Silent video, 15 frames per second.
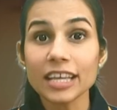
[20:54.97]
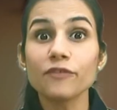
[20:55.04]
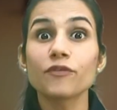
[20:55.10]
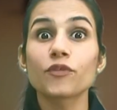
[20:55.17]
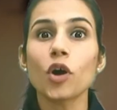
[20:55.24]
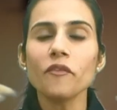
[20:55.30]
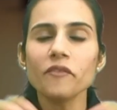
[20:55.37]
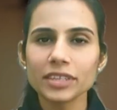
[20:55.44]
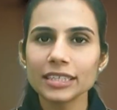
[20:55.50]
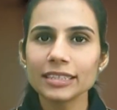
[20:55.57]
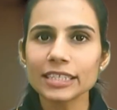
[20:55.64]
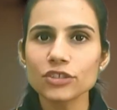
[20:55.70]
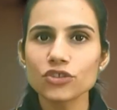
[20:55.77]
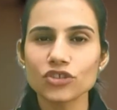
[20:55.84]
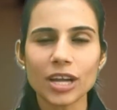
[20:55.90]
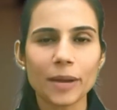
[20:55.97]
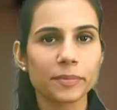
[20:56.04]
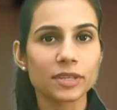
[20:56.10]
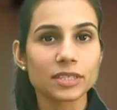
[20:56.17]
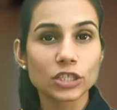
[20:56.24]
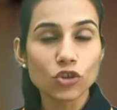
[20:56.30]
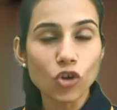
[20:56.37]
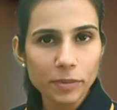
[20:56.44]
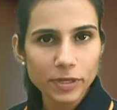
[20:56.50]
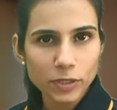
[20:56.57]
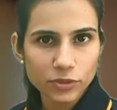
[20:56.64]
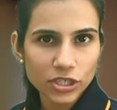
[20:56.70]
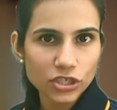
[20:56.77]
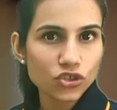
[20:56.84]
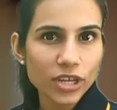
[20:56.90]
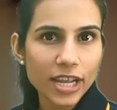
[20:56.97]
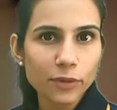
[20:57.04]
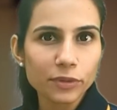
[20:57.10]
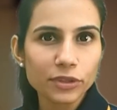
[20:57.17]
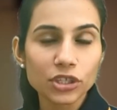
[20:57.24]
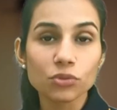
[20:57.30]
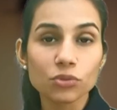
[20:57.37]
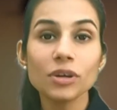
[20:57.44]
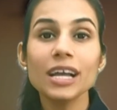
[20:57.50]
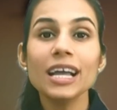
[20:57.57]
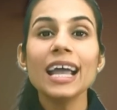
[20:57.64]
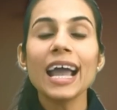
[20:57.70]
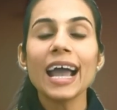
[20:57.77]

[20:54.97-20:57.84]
and from within these chapters, the topics which I shared with you,